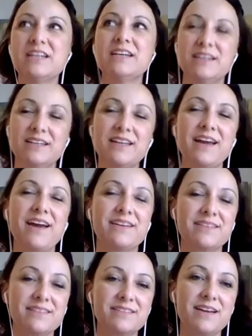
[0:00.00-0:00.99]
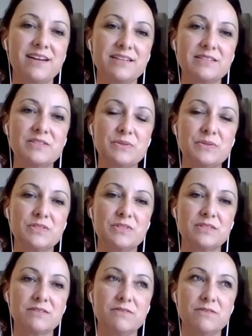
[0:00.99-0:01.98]
so it
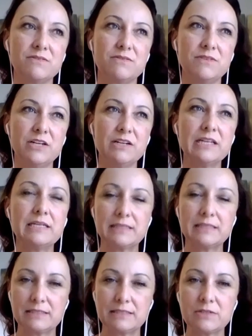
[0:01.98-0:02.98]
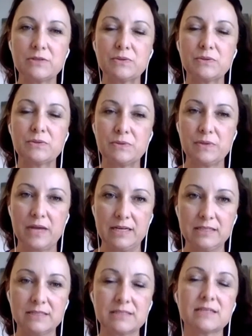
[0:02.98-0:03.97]
was very healing to go through
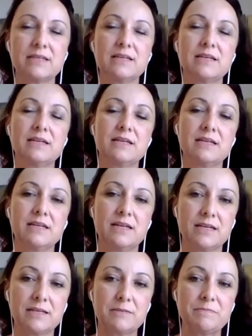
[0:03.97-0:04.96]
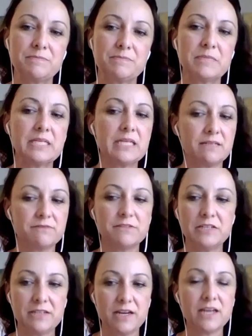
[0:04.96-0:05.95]
that. But
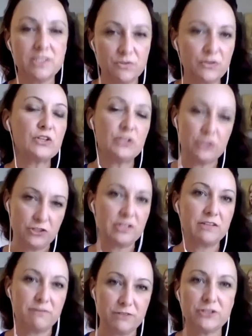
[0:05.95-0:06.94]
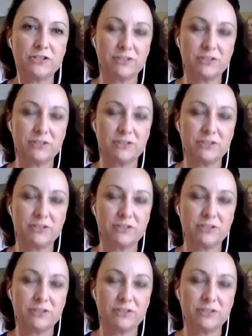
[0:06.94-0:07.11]
a difficult journey for sure.